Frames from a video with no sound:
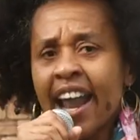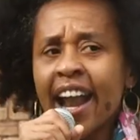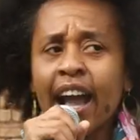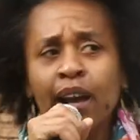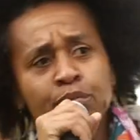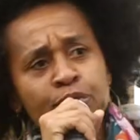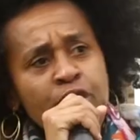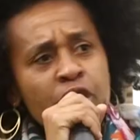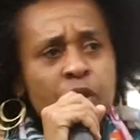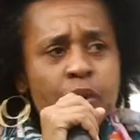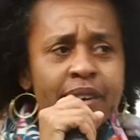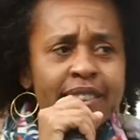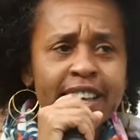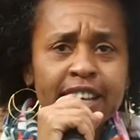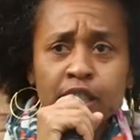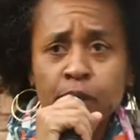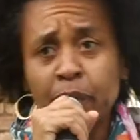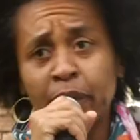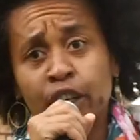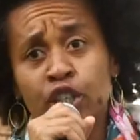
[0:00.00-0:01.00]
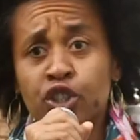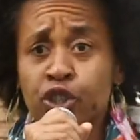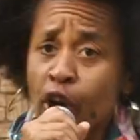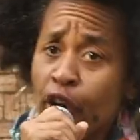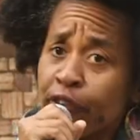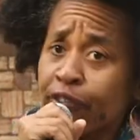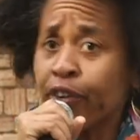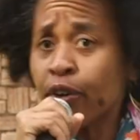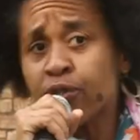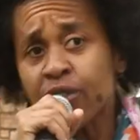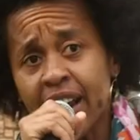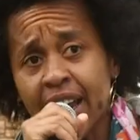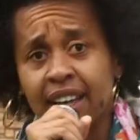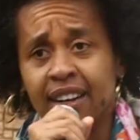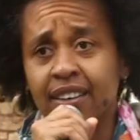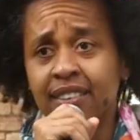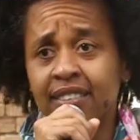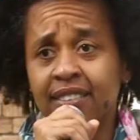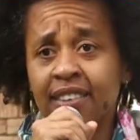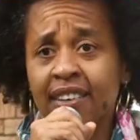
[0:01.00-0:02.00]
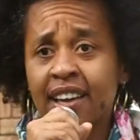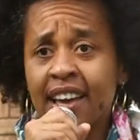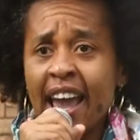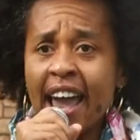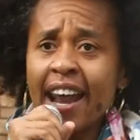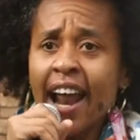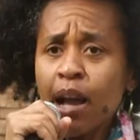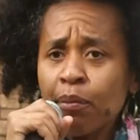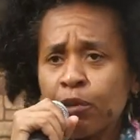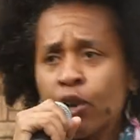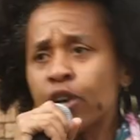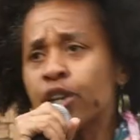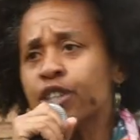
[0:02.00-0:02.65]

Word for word: And I'm doing this because you're Ferene, and I'm